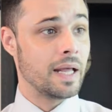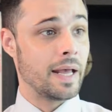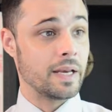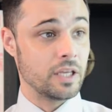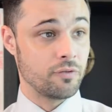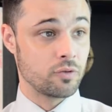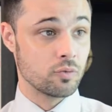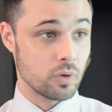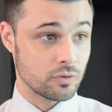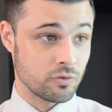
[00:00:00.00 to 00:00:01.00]
And if you
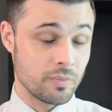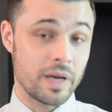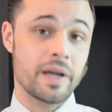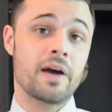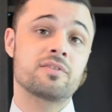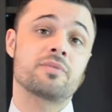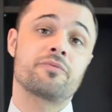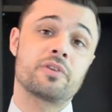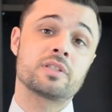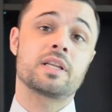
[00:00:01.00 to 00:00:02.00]
want to buy, I have some
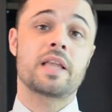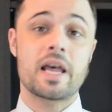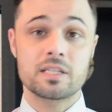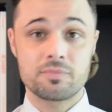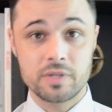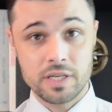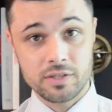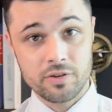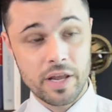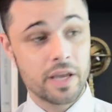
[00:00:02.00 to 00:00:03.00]
friends that asked me
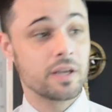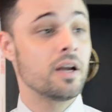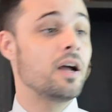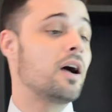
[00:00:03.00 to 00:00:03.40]
yesterday.